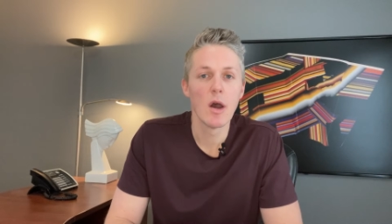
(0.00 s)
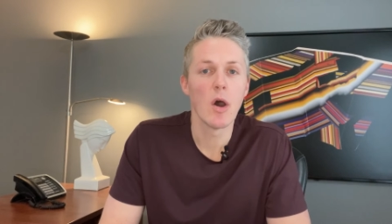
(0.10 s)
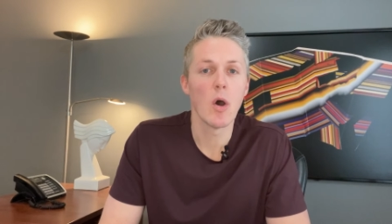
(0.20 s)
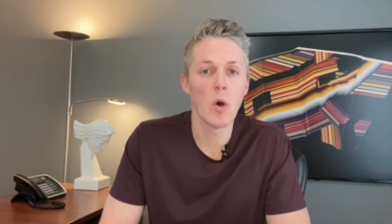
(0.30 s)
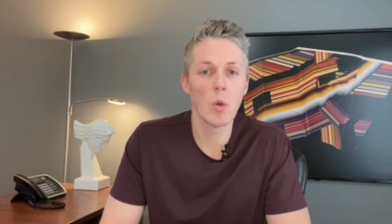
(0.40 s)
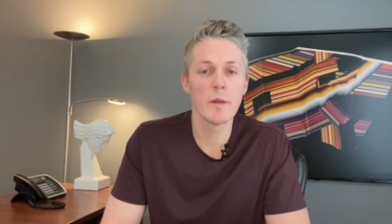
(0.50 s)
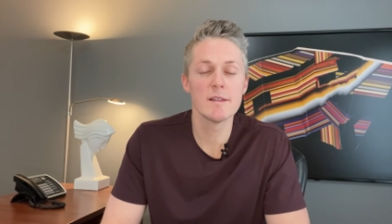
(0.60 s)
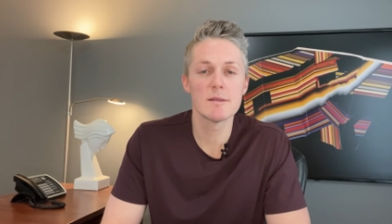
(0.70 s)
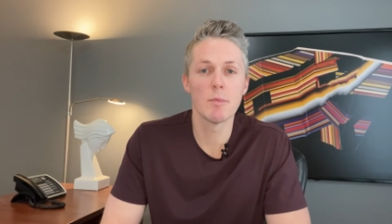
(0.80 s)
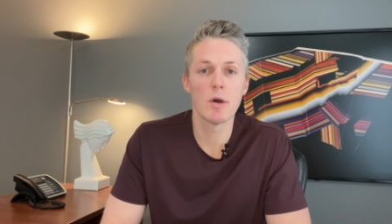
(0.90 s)
holy
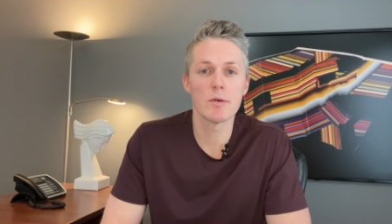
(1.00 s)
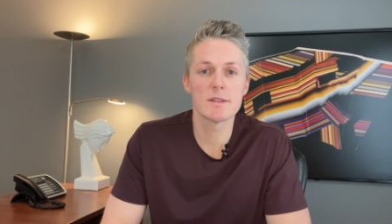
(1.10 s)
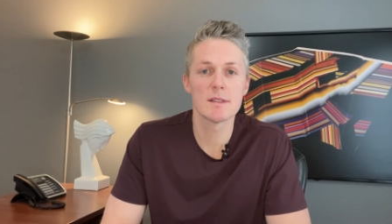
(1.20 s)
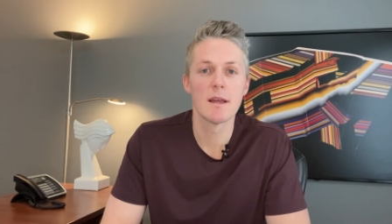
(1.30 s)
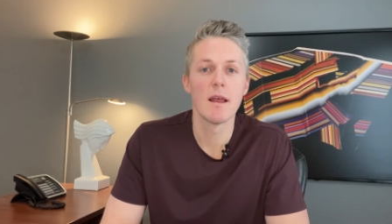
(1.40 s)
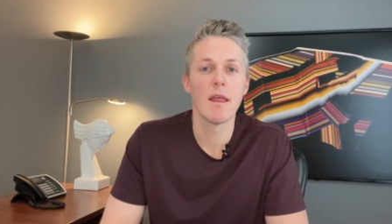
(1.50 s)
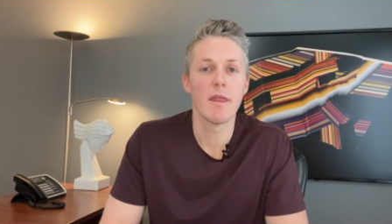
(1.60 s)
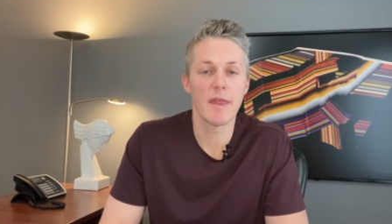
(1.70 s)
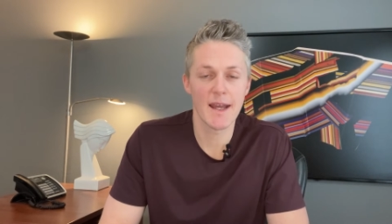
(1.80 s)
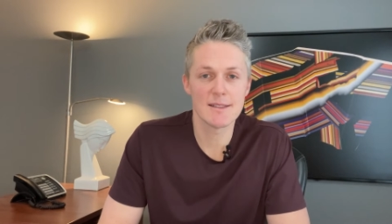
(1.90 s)
smokes,
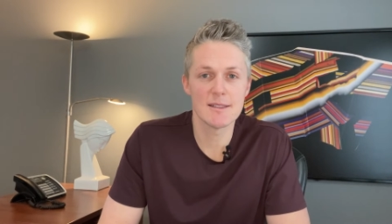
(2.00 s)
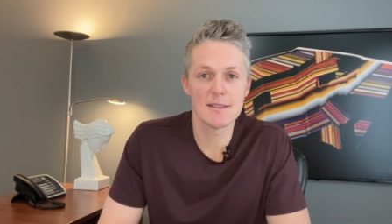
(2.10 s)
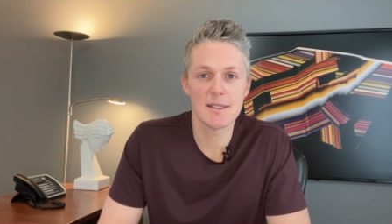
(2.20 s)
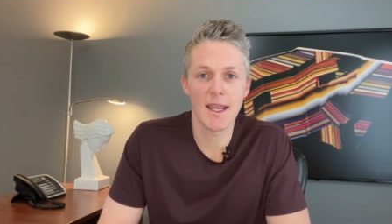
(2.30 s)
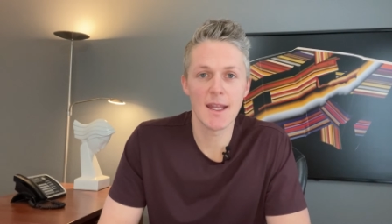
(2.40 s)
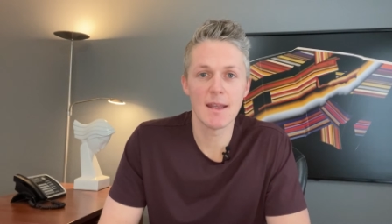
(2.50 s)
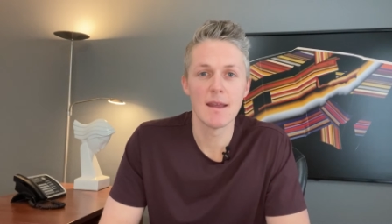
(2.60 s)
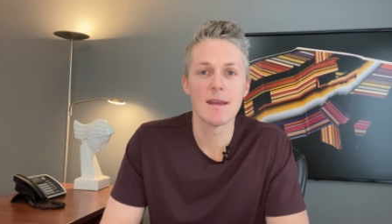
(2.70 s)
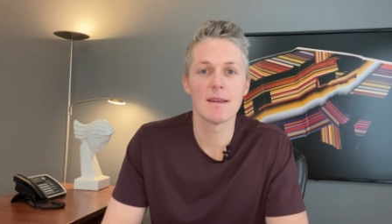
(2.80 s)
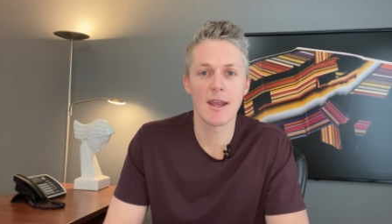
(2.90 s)
that's insane
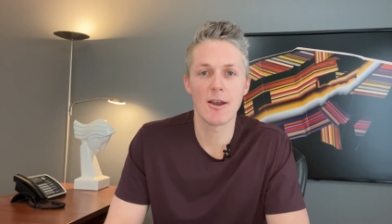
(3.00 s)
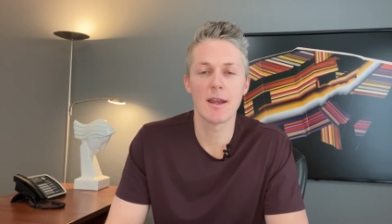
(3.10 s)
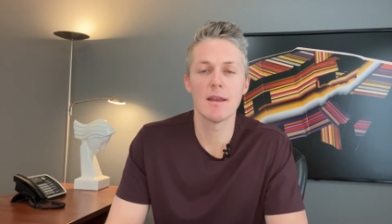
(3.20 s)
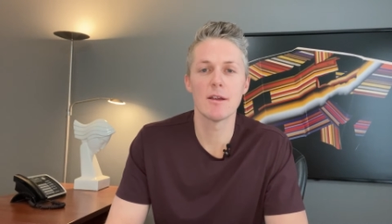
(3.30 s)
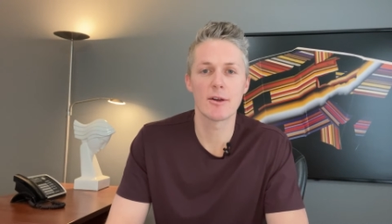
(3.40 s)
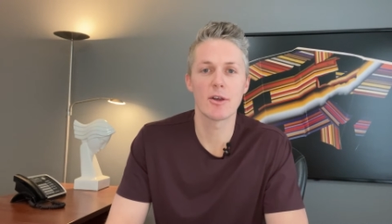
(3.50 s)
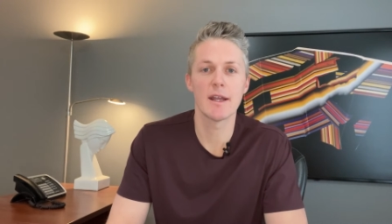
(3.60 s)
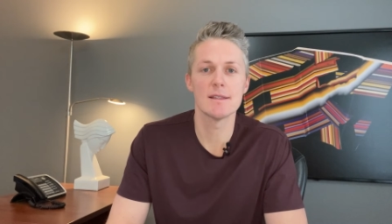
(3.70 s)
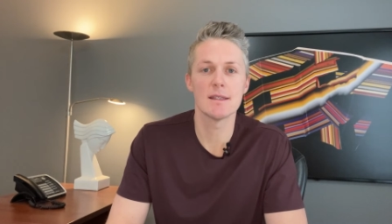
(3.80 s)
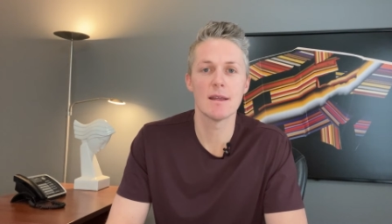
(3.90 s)
Kerry, you're
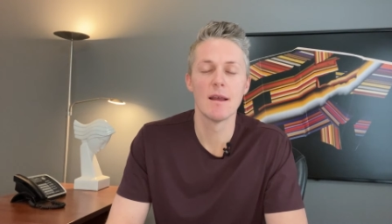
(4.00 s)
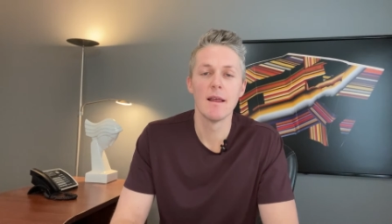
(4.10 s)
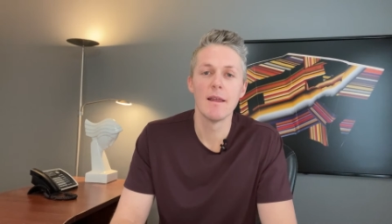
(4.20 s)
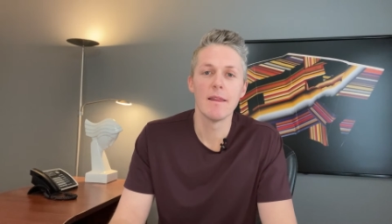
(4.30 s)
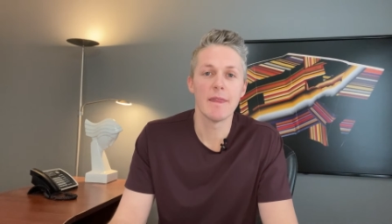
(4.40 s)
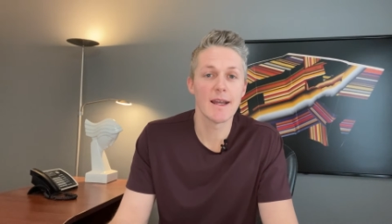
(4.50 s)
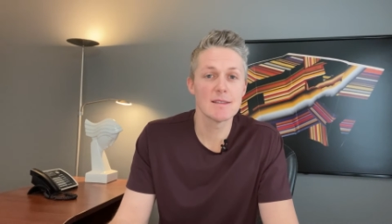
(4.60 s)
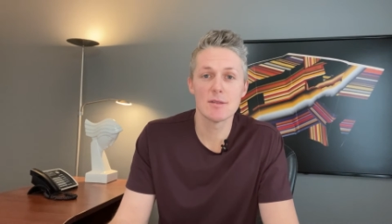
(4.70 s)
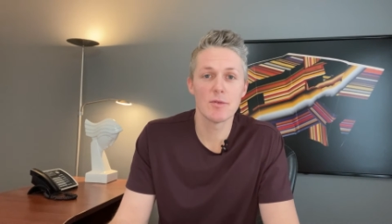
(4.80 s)
crazy. That's the